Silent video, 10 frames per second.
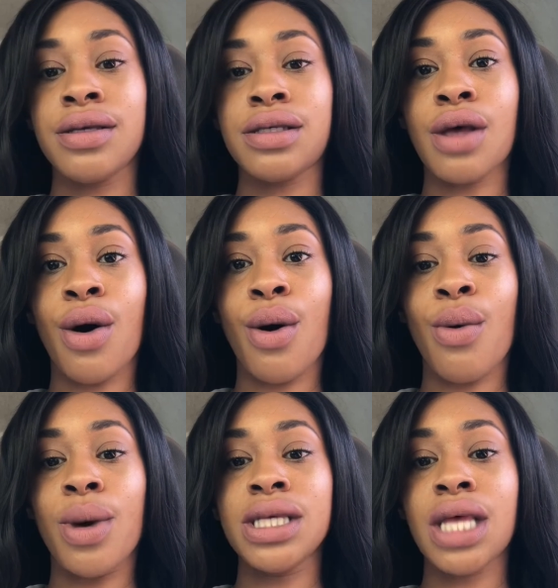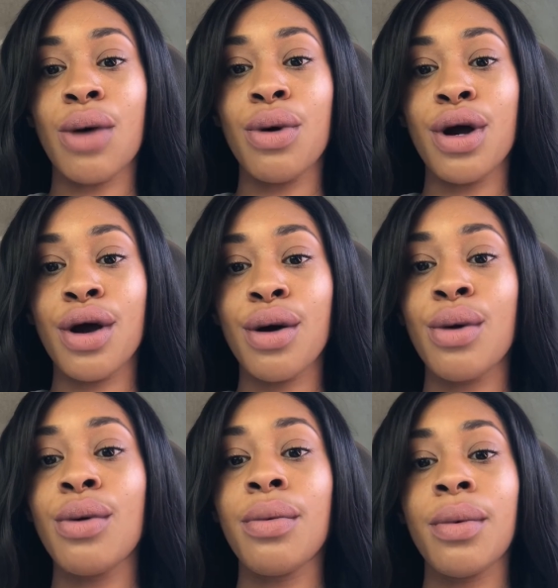So once our
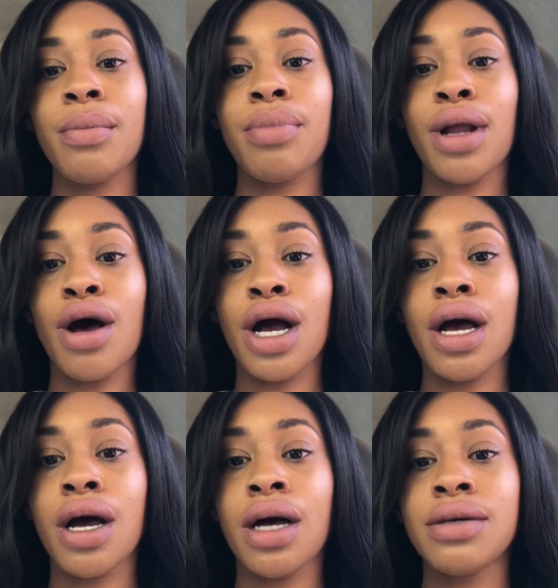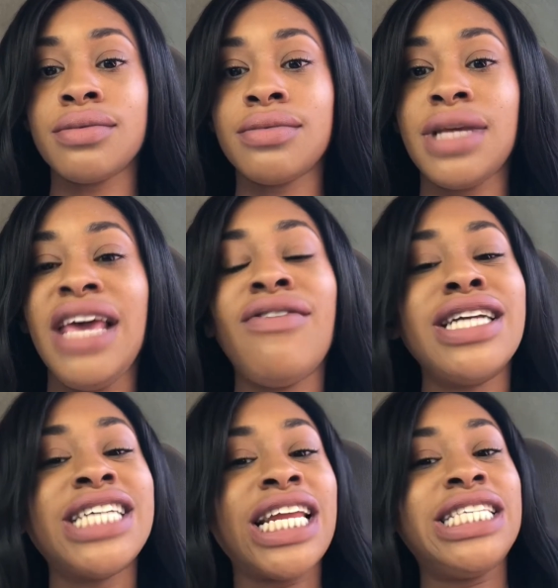girl Blanca,
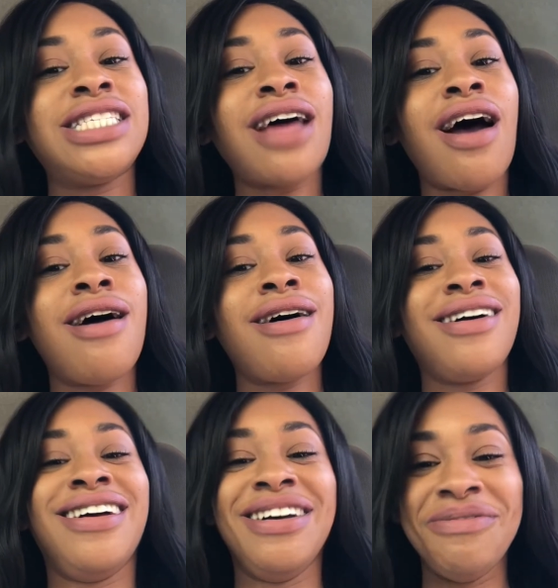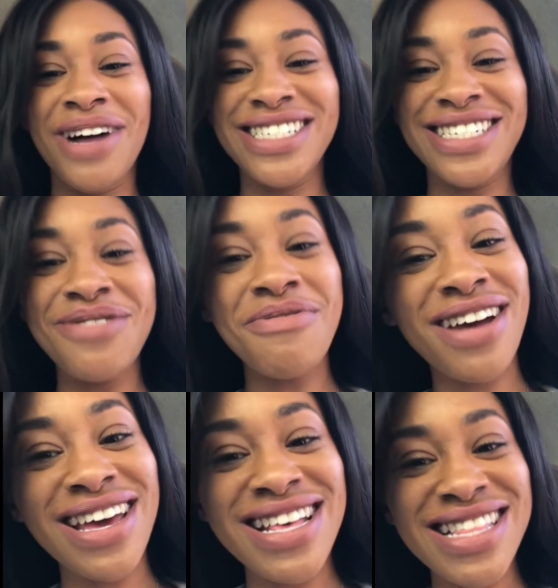Evangelista, when she
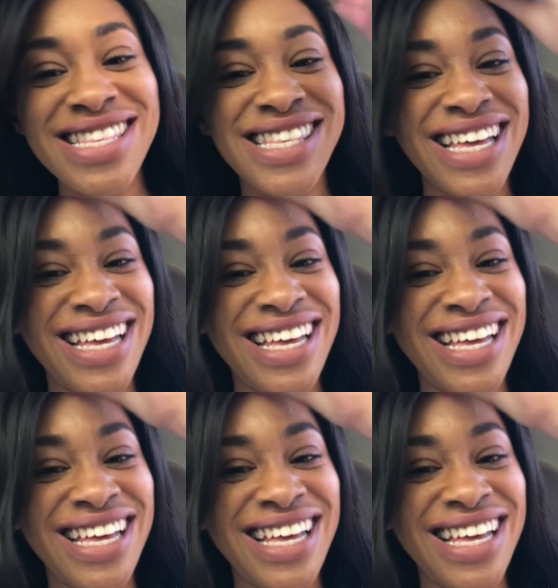wins,